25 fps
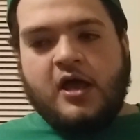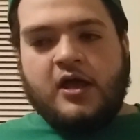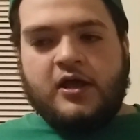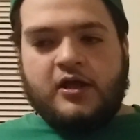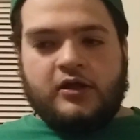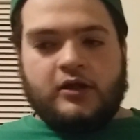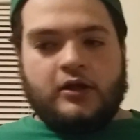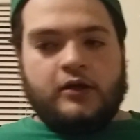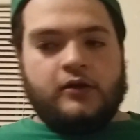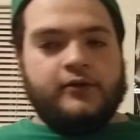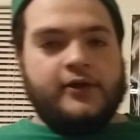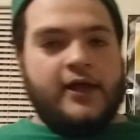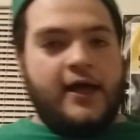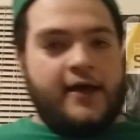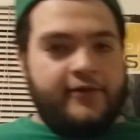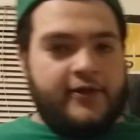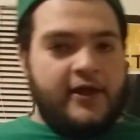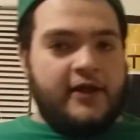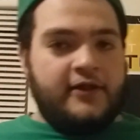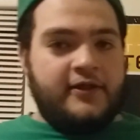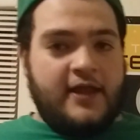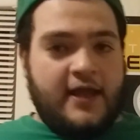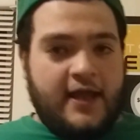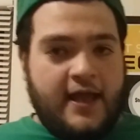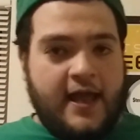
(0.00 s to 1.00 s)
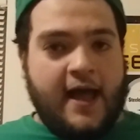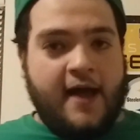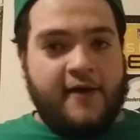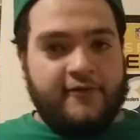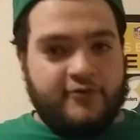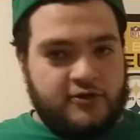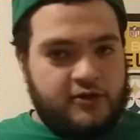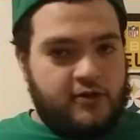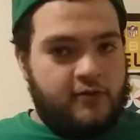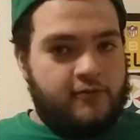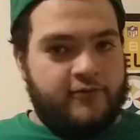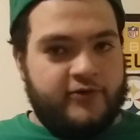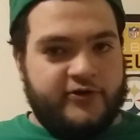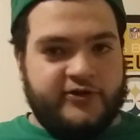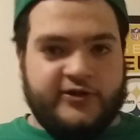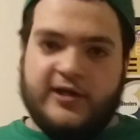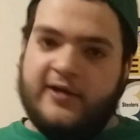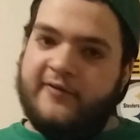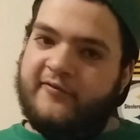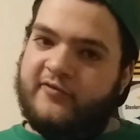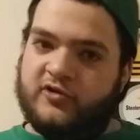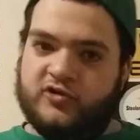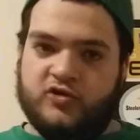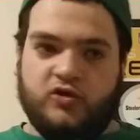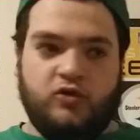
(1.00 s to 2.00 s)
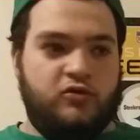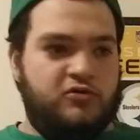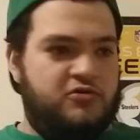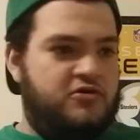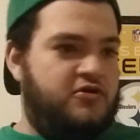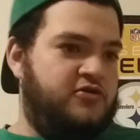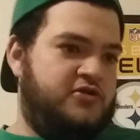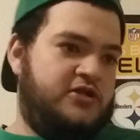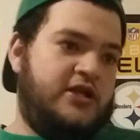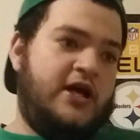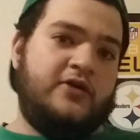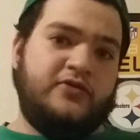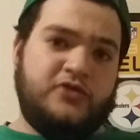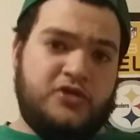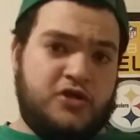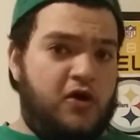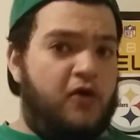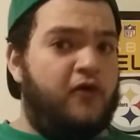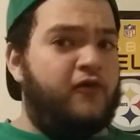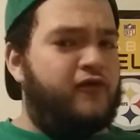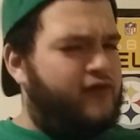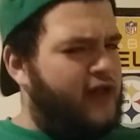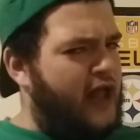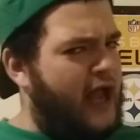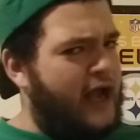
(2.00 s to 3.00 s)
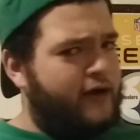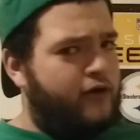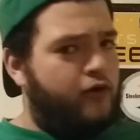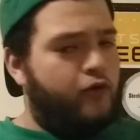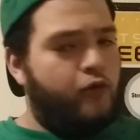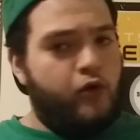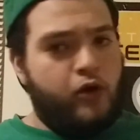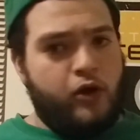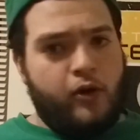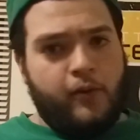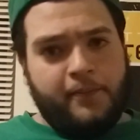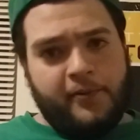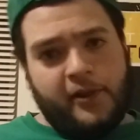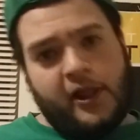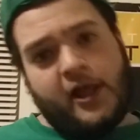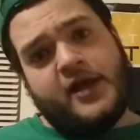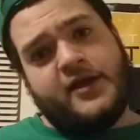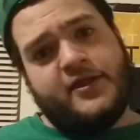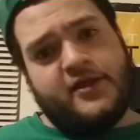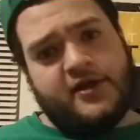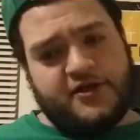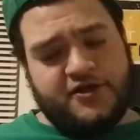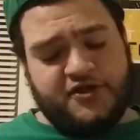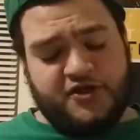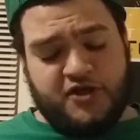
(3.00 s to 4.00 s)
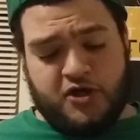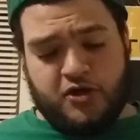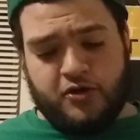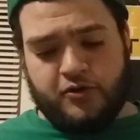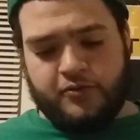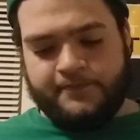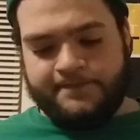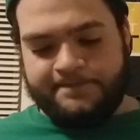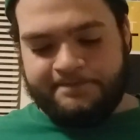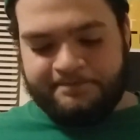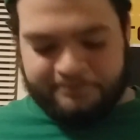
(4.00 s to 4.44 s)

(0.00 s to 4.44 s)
You know, now that they have some receivers, who knows how Joe Flacco will play this year.